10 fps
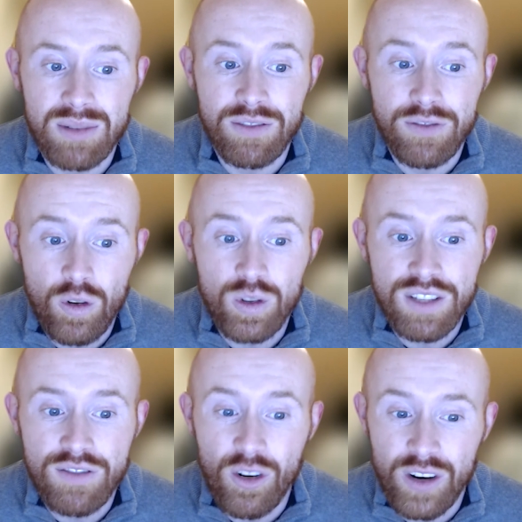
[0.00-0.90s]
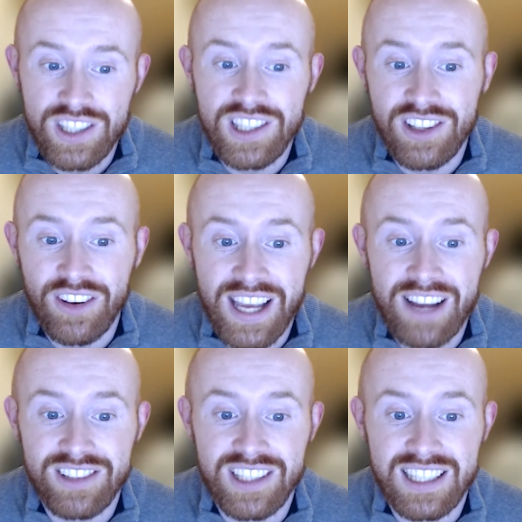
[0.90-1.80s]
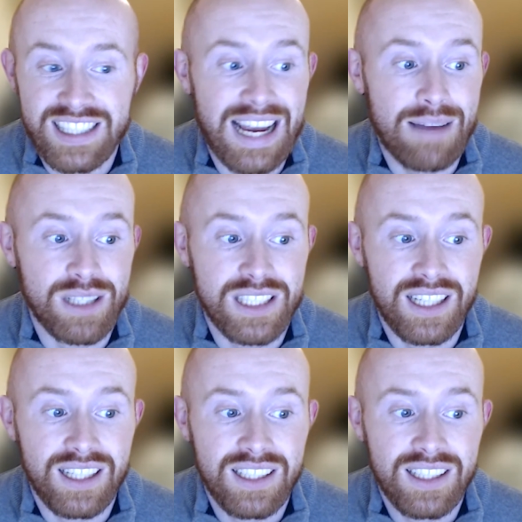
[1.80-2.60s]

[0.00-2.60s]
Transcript: to 44 inches on the outside diameter.